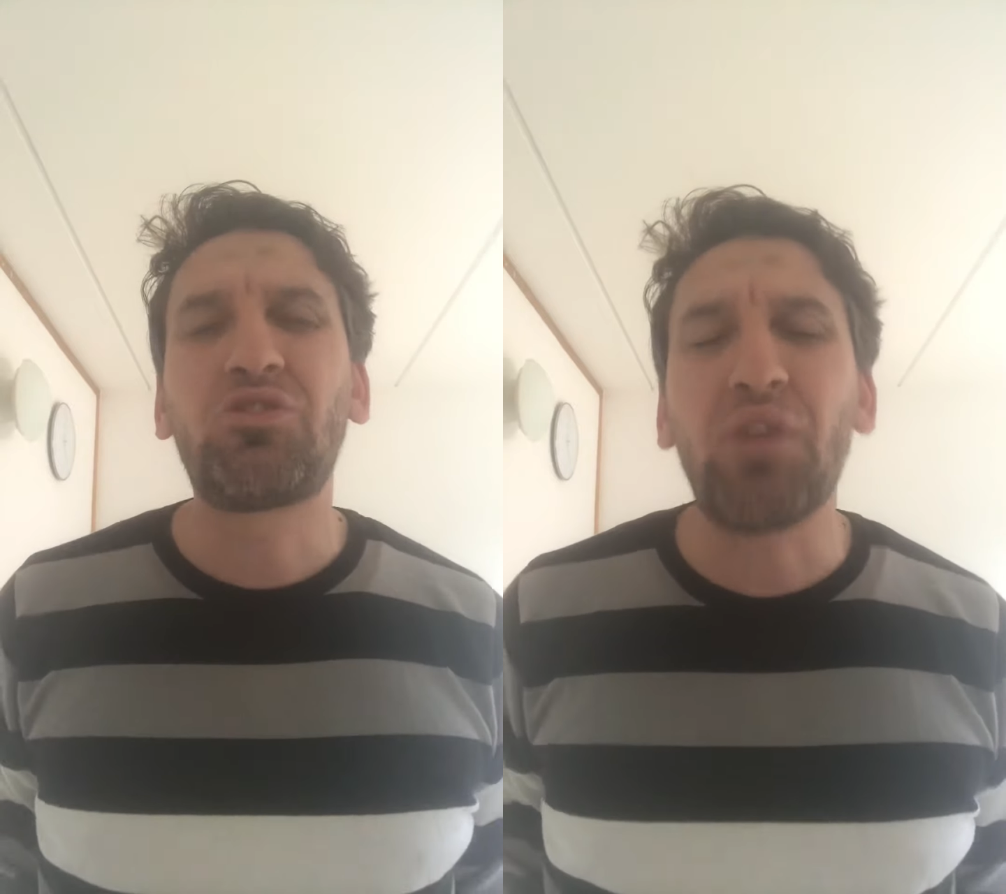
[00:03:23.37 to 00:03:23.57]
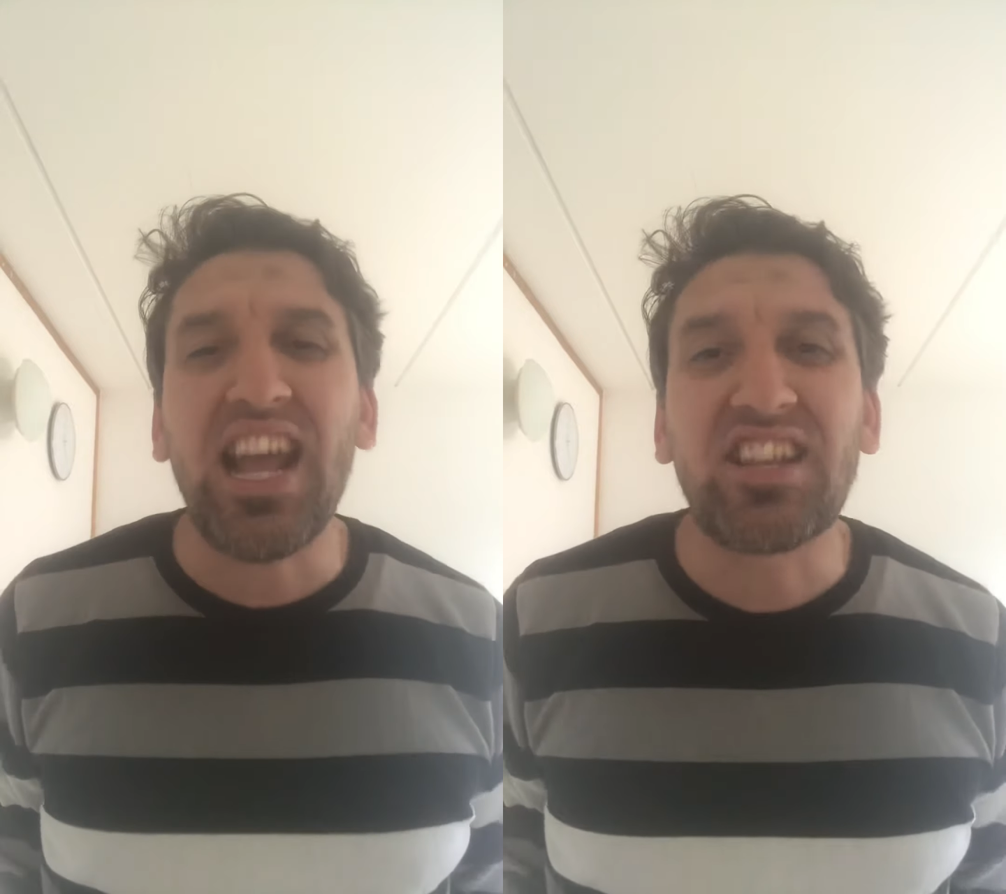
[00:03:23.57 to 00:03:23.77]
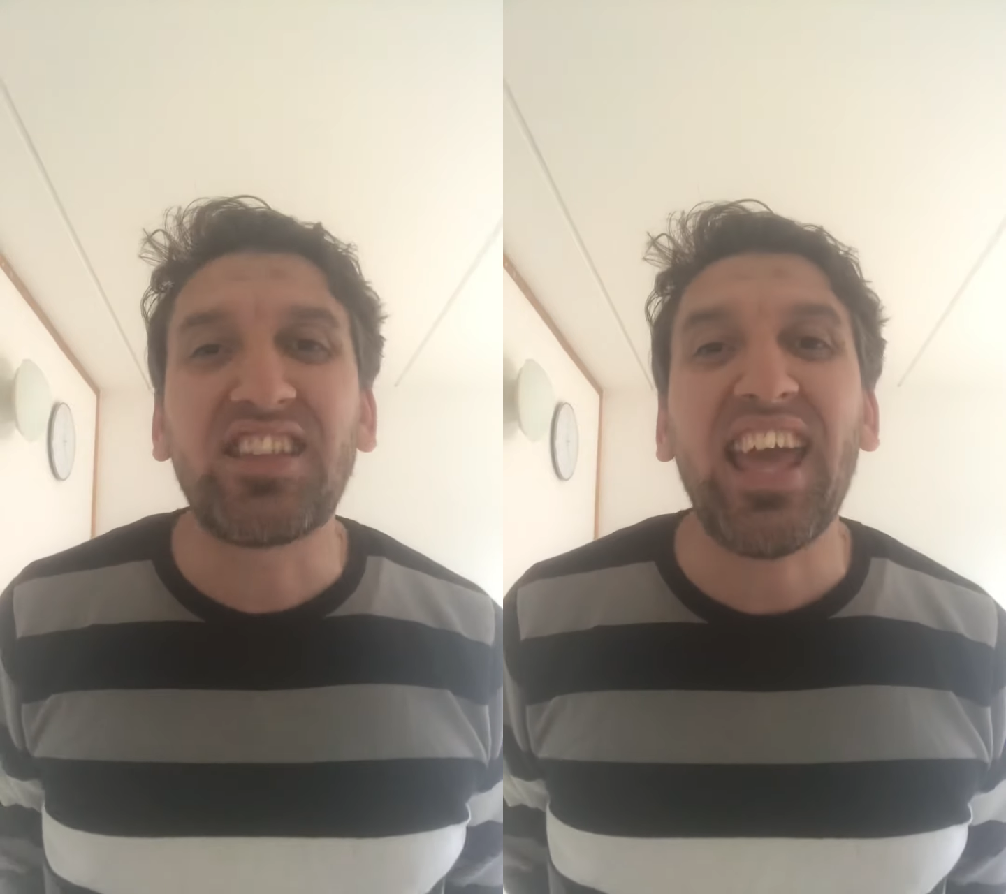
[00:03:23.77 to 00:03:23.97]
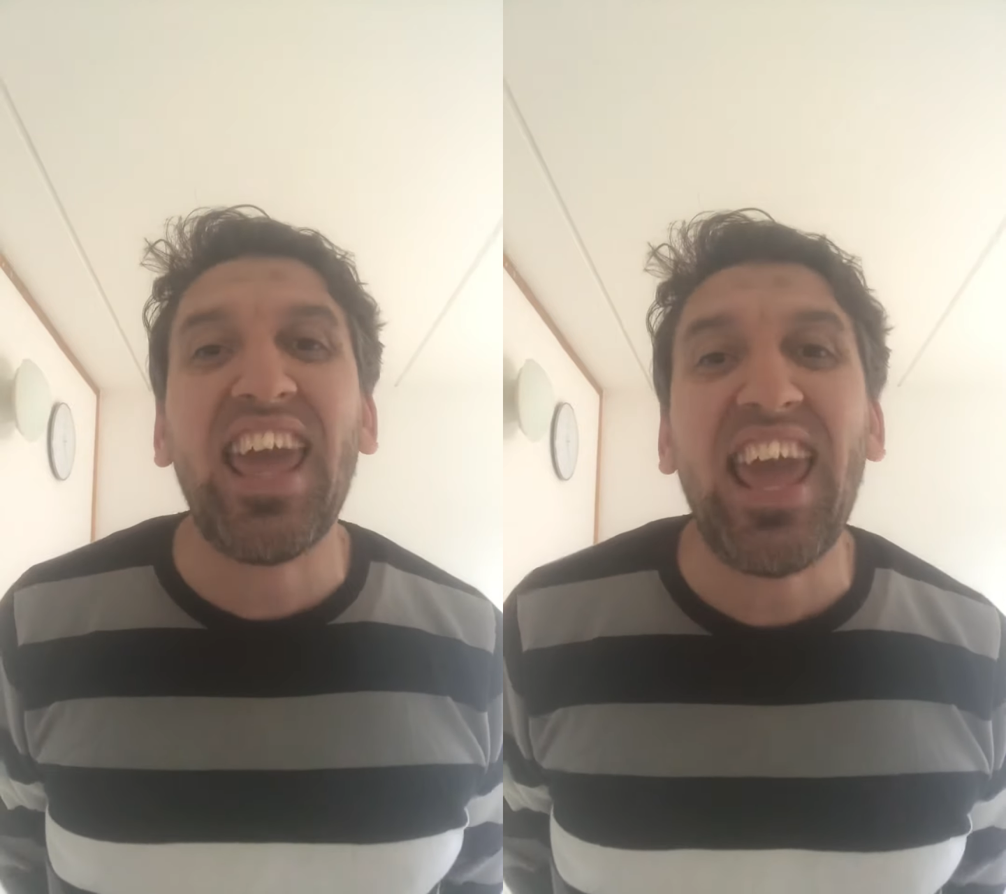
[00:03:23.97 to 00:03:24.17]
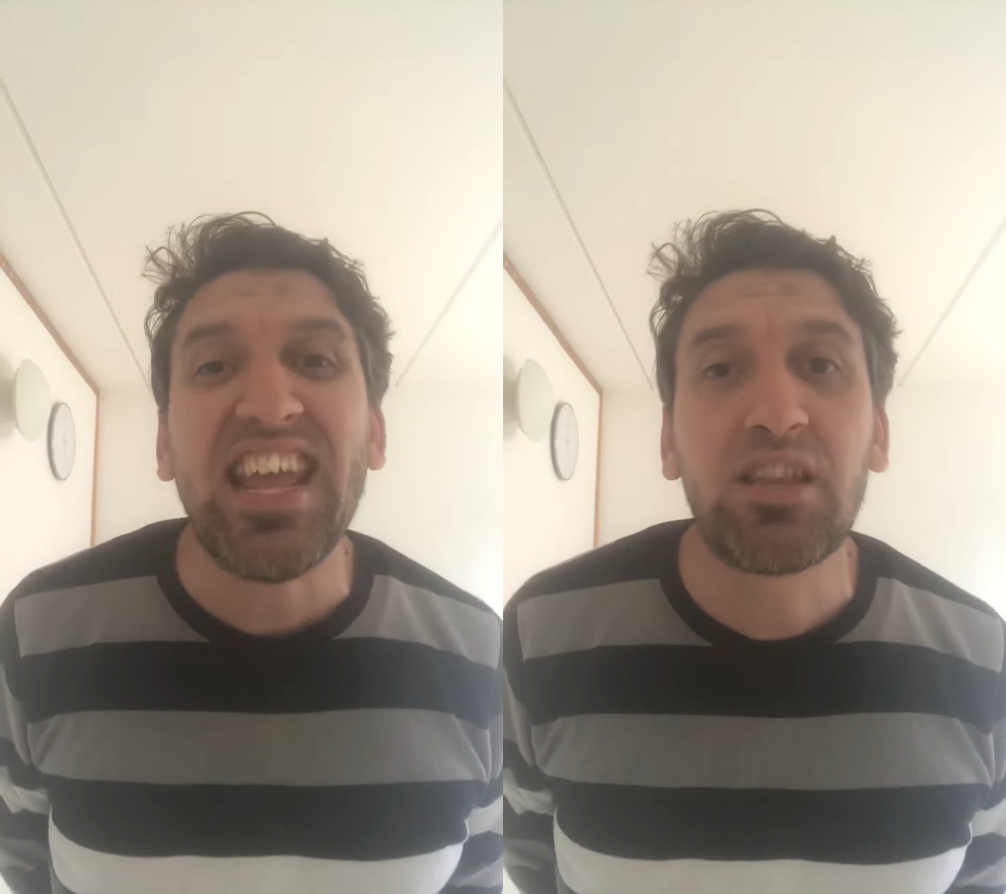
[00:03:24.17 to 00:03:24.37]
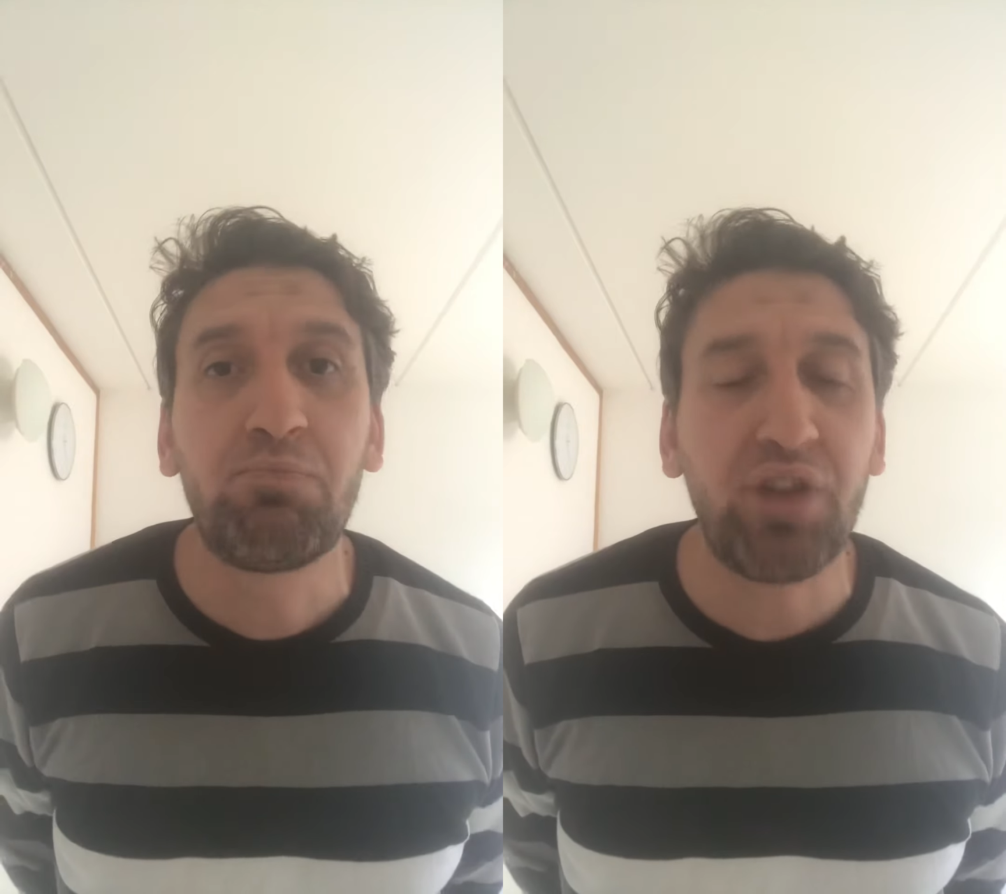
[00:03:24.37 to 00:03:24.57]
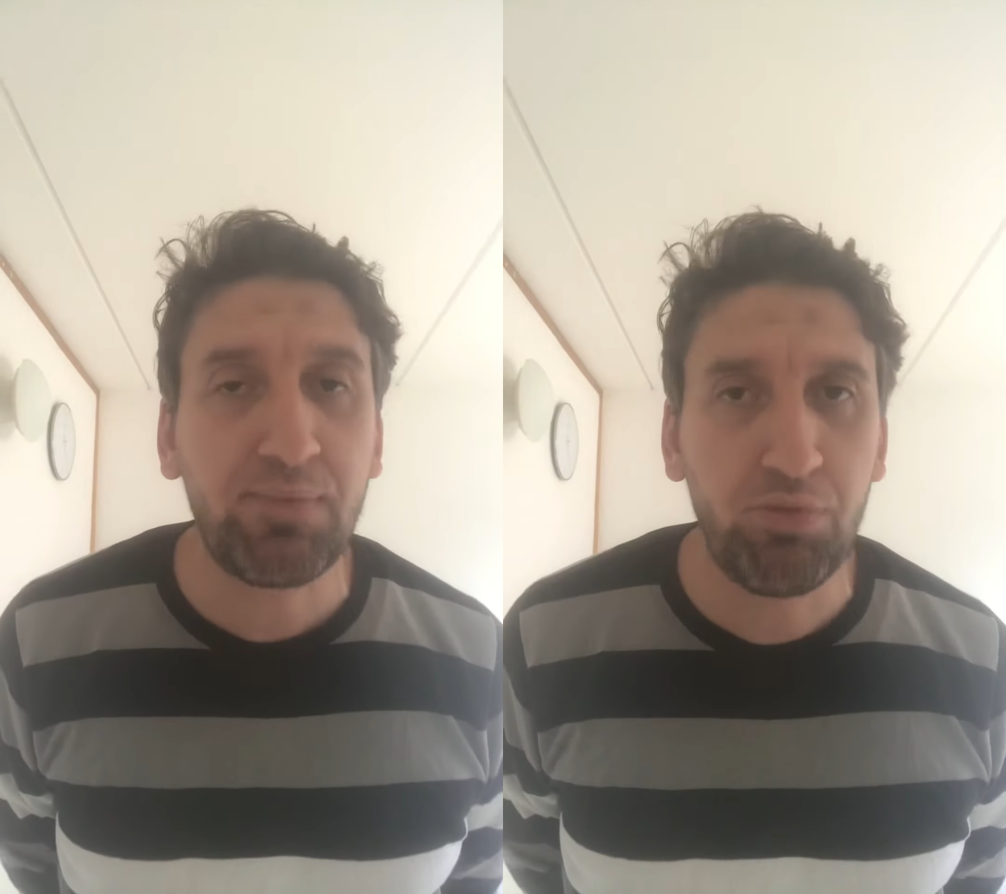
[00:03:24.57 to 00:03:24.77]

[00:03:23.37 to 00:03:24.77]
created eight break